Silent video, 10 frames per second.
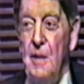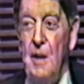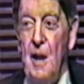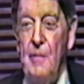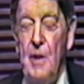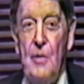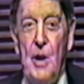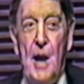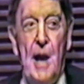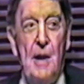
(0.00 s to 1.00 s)
that I've
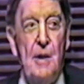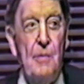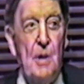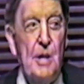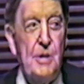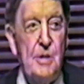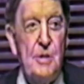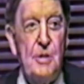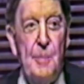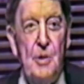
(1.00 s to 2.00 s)
ever had in
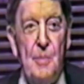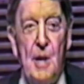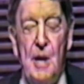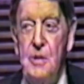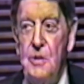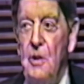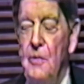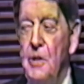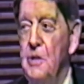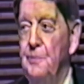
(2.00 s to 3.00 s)
relationship to my
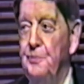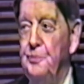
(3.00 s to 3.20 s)
service.